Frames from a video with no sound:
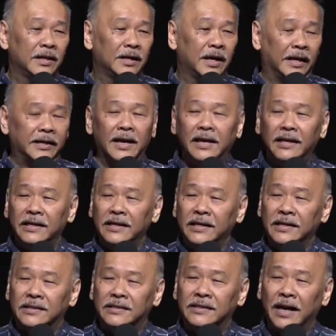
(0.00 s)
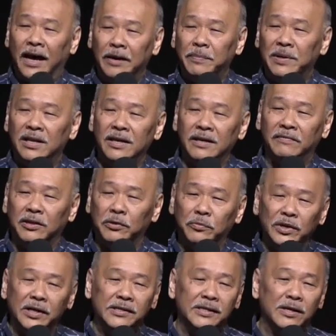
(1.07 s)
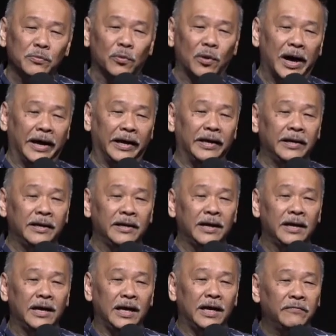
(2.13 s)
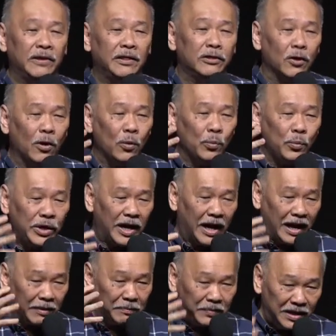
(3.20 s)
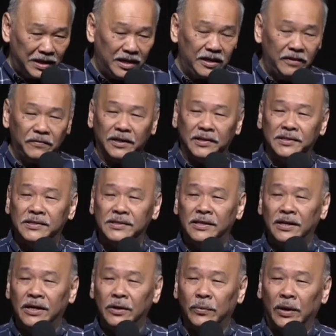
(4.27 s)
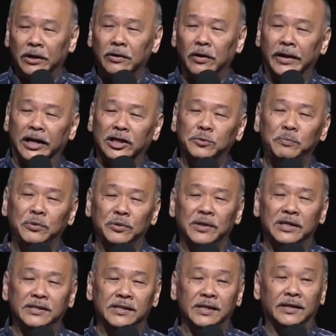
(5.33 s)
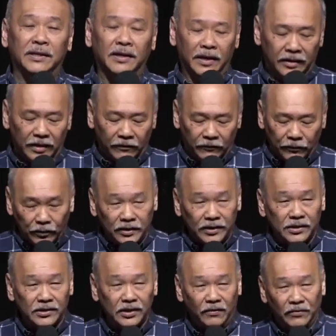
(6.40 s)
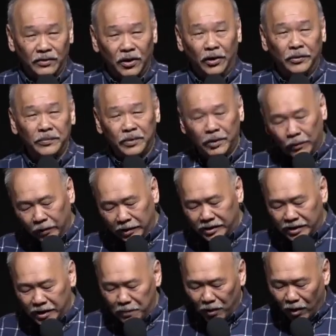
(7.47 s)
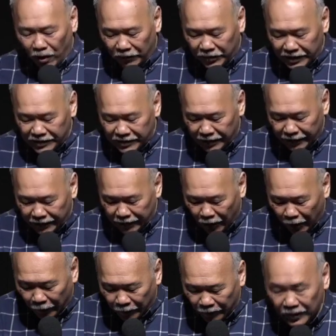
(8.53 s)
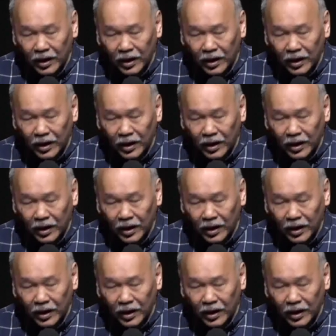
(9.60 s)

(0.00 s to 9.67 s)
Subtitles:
And that is, I believe, the reason why, even though we are believers, we are not experiencing the fullness of God. We'll see more of this later on.